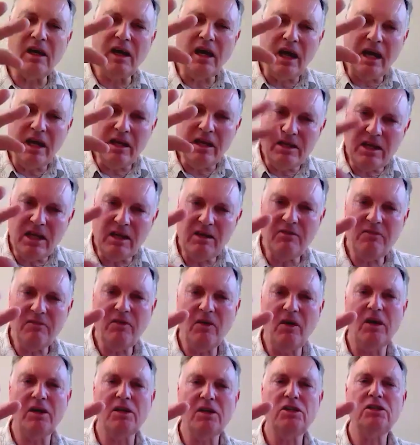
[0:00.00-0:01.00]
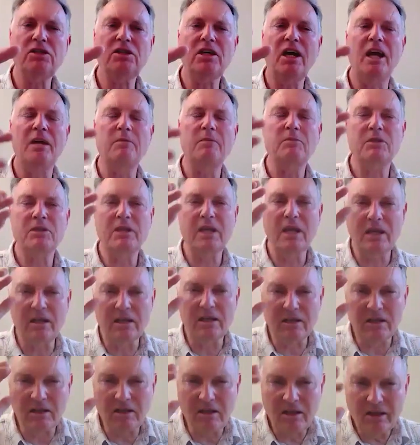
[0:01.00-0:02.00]
identifying shapes,
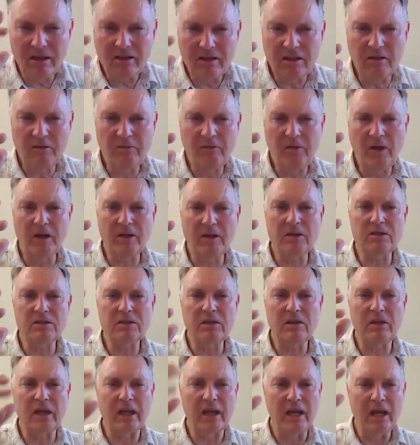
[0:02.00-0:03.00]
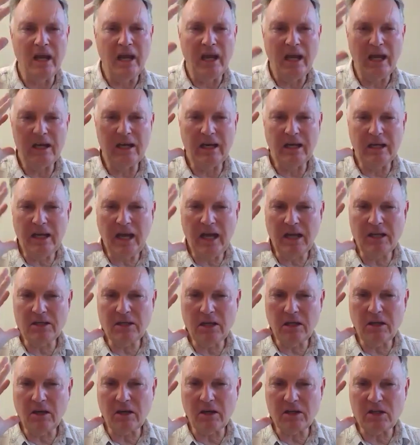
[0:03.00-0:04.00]
getting the focus on it. And it allows a
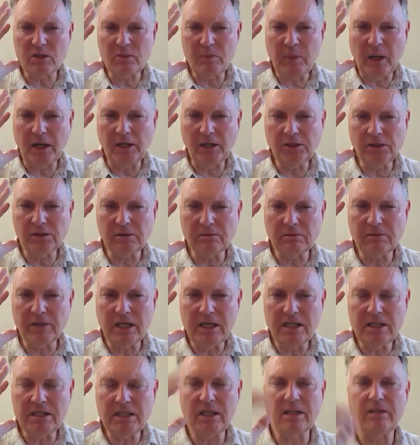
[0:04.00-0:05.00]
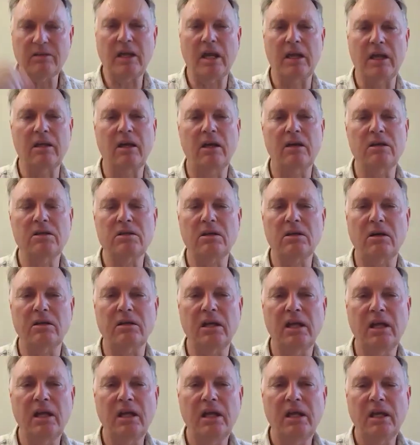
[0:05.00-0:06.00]
lot of spatial reasoning that goes
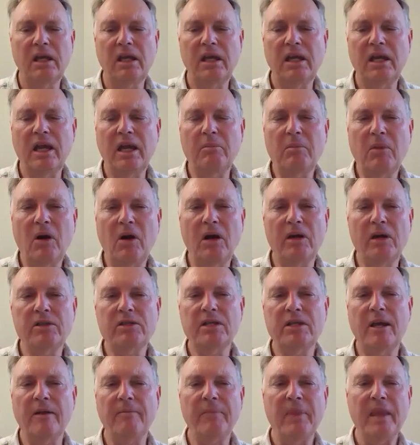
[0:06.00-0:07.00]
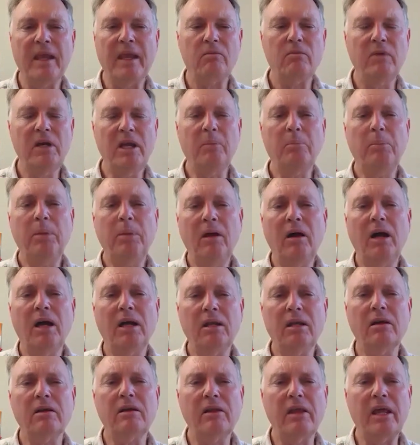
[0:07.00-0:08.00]
on in our minds. Now, we apply a
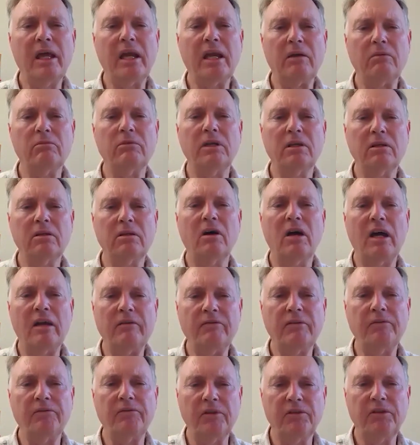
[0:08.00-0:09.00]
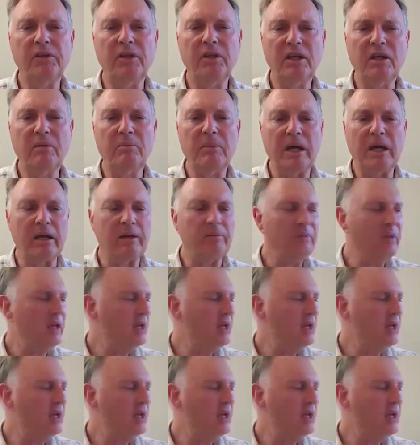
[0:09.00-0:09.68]
lot of that in real life if you think about it.